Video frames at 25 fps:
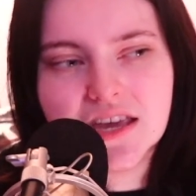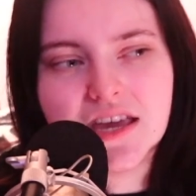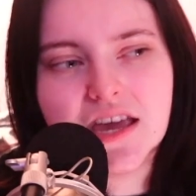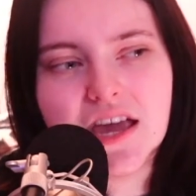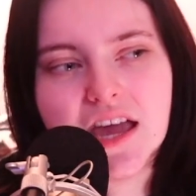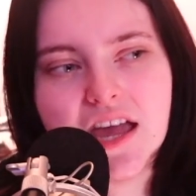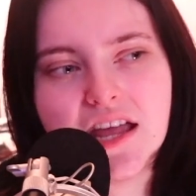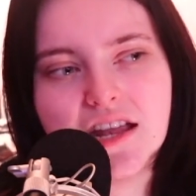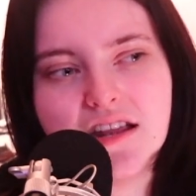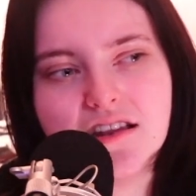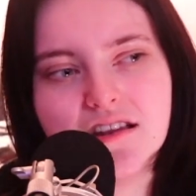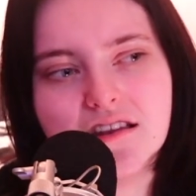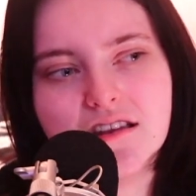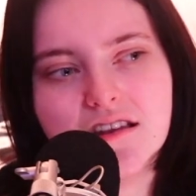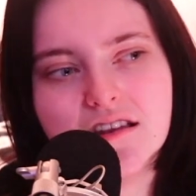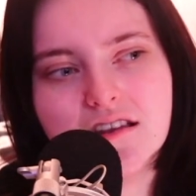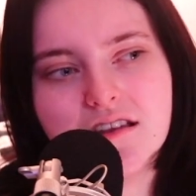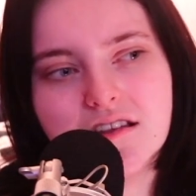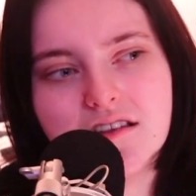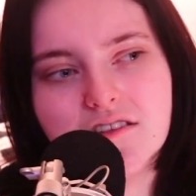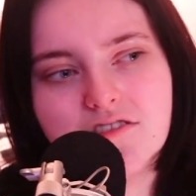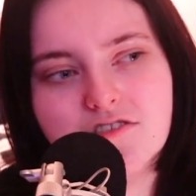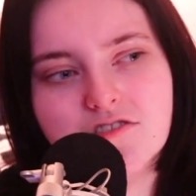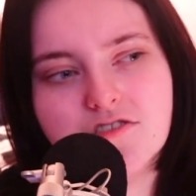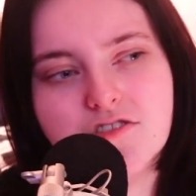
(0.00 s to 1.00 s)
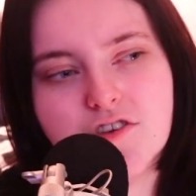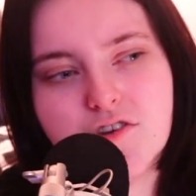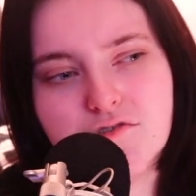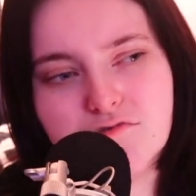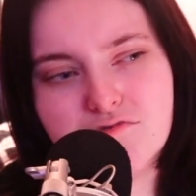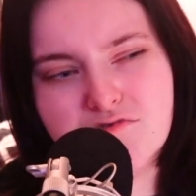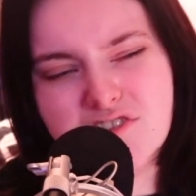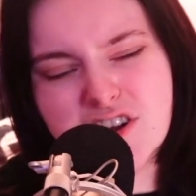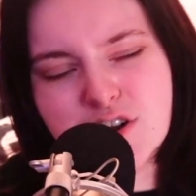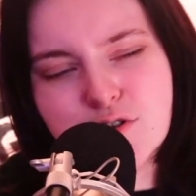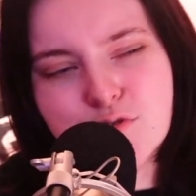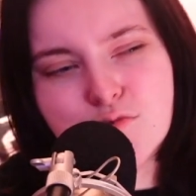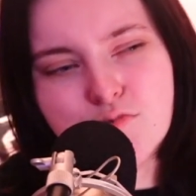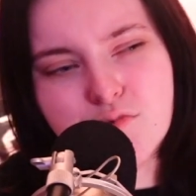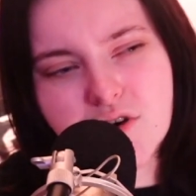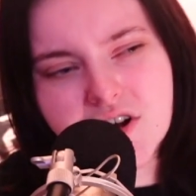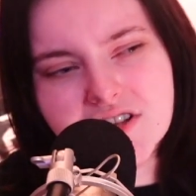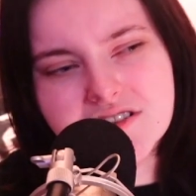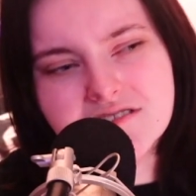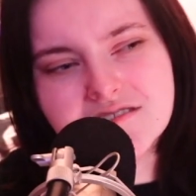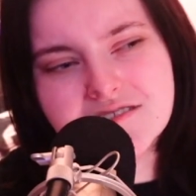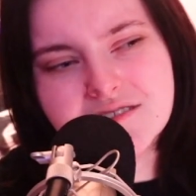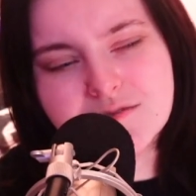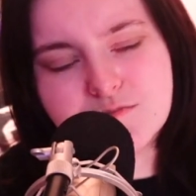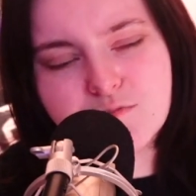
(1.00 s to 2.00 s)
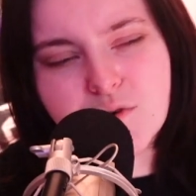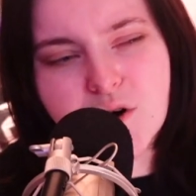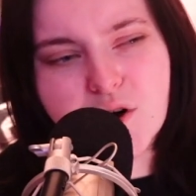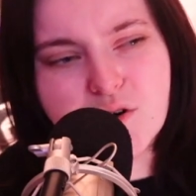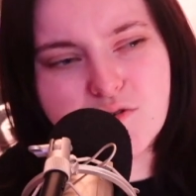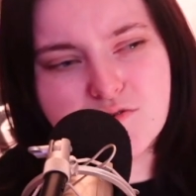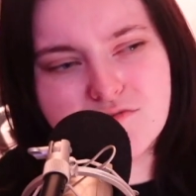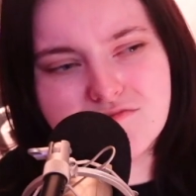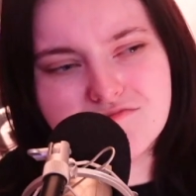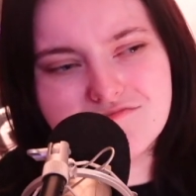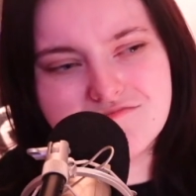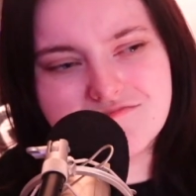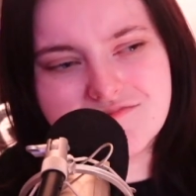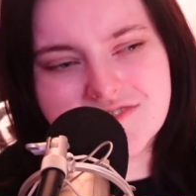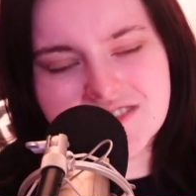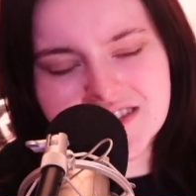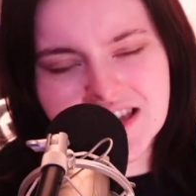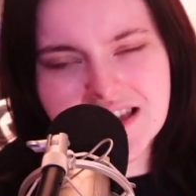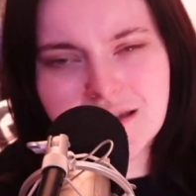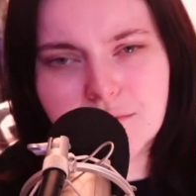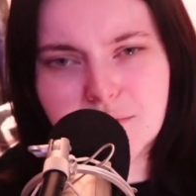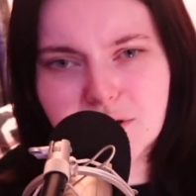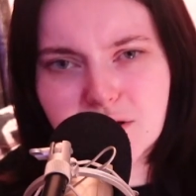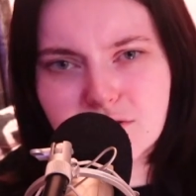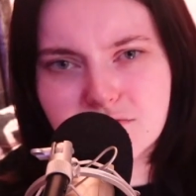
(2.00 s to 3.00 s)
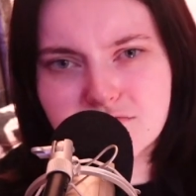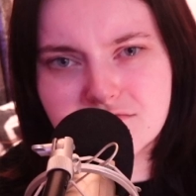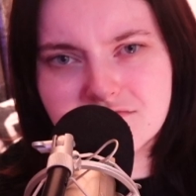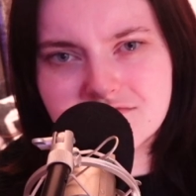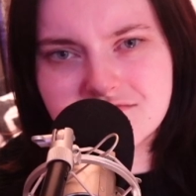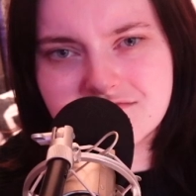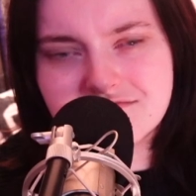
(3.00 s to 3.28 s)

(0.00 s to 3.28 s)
And the real ones will stick about,